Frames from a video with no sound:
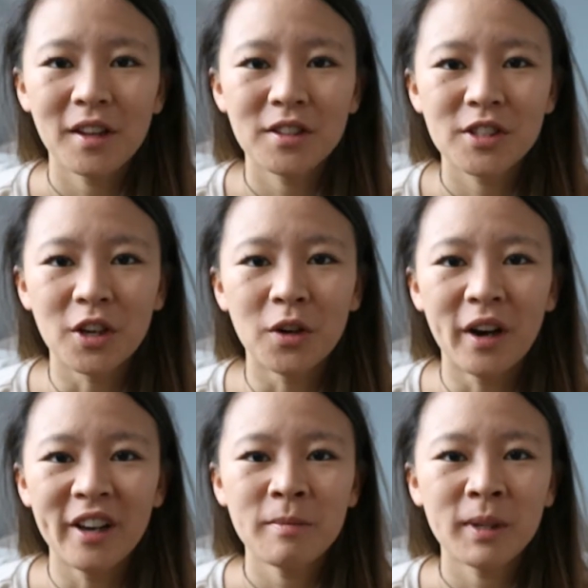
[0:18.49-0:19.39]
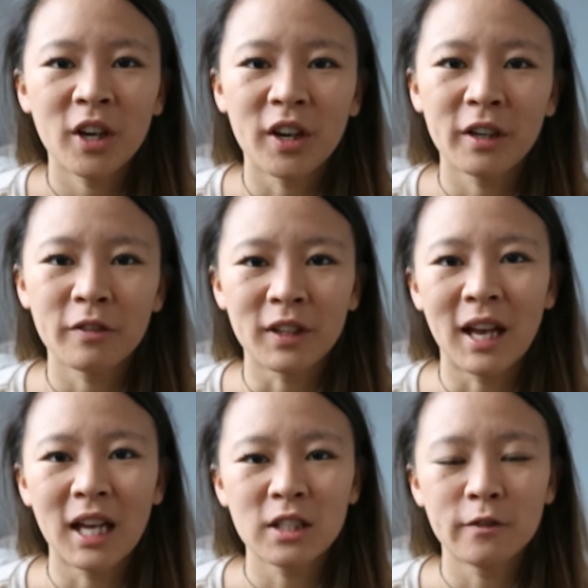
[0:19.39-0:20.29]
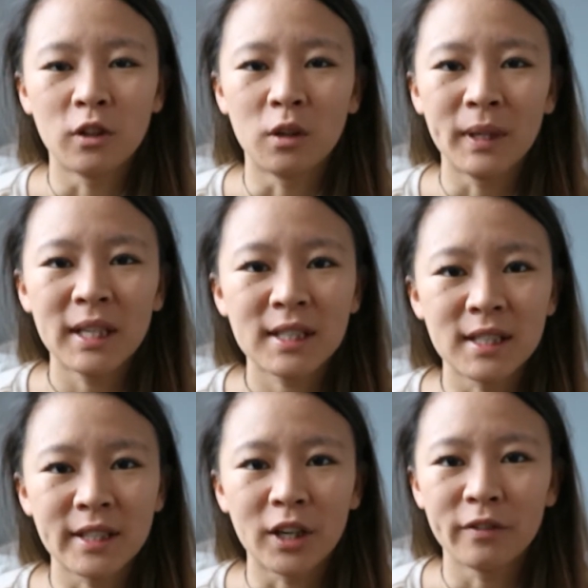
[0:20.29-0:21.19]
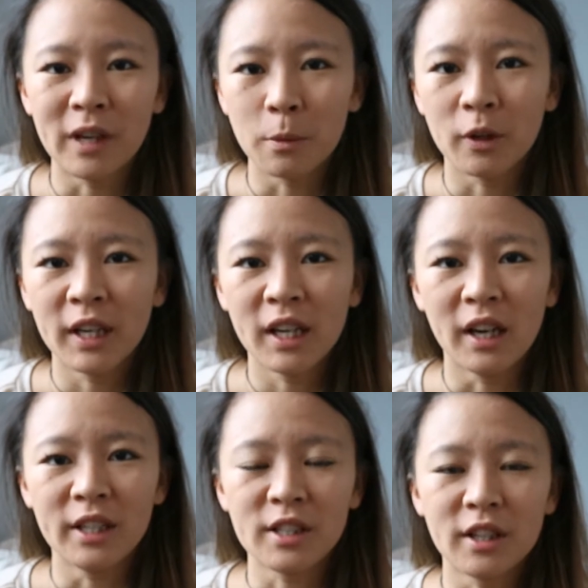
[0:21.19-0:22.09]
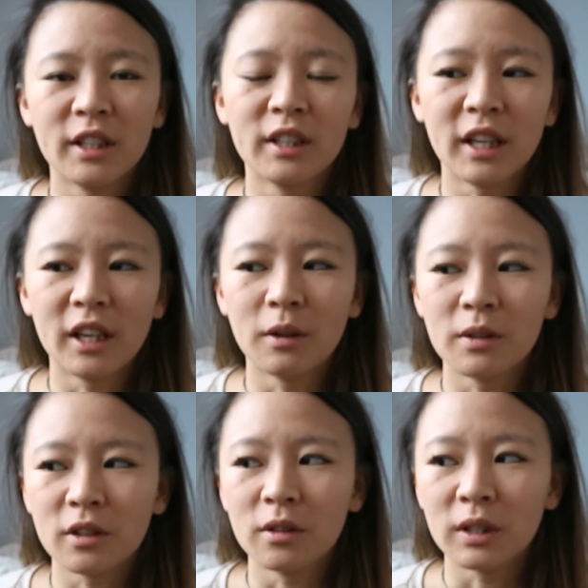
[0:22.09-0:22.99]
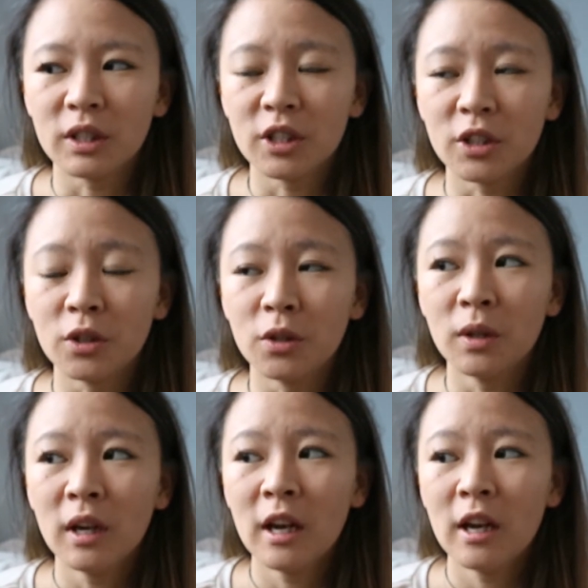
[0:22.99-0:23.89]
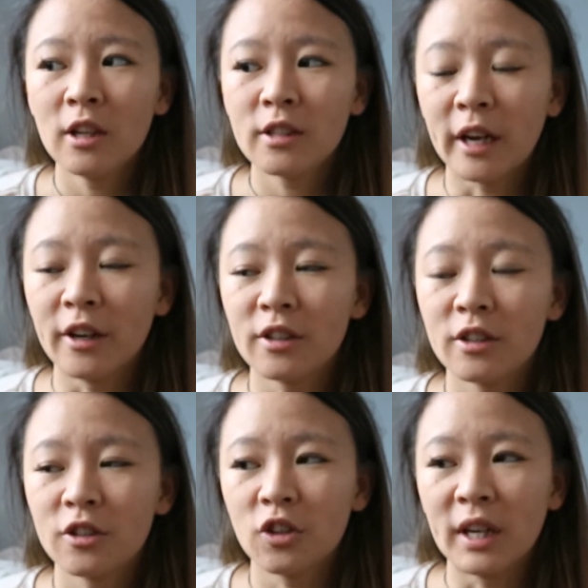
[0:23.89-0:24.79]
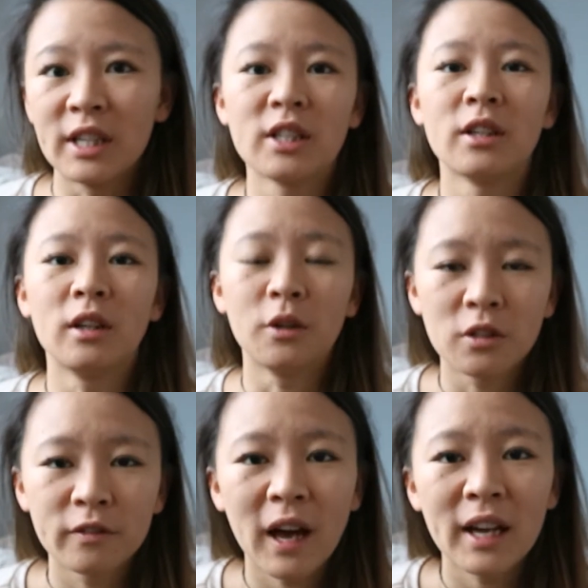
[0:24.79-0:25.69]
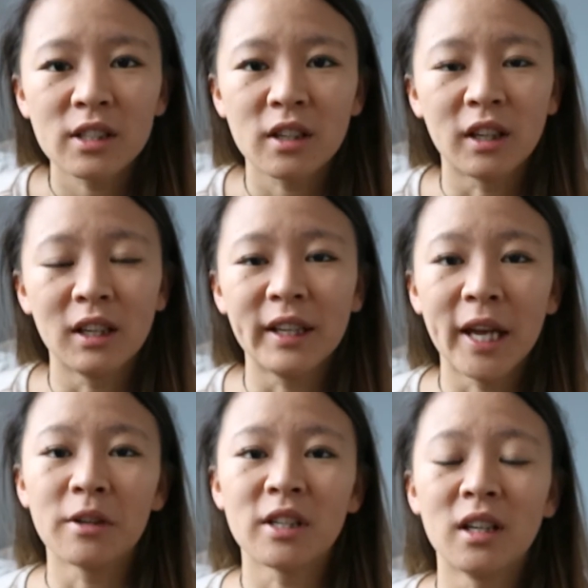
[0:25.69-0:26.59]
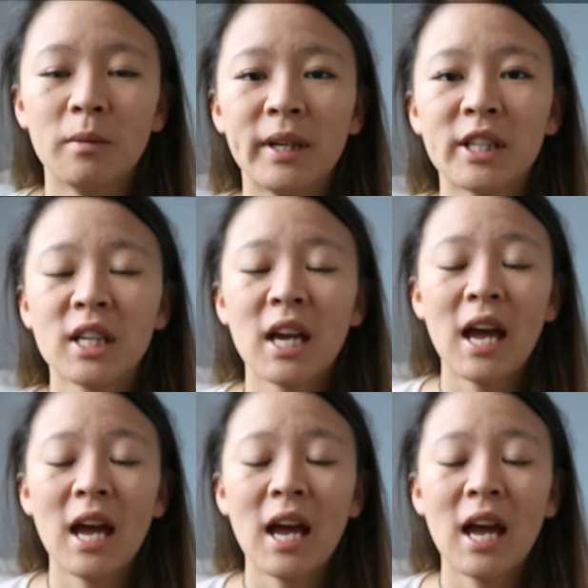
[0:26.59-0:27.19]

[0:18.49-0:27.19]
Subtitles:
So I've been cutting for the last 4 weeks. The start of February I decided that I was going to start trying to lose fat, kind of lean out a little bit.